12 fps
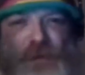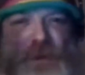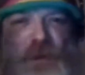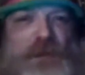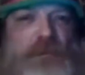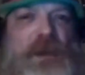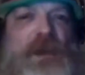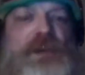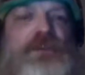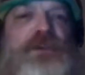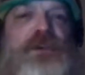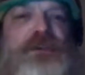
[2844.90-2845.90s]
can
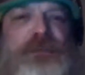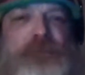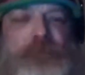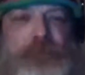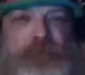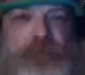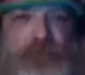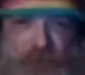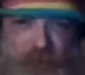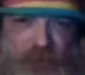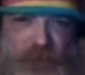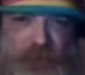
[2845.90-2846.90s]
imagine,
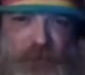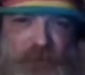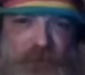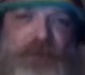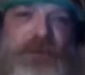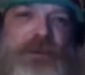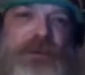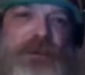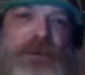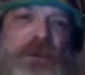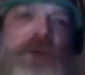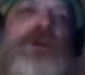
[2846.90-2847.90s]
you
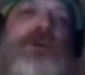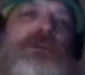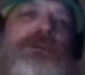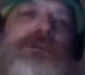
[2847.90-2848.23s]
will go.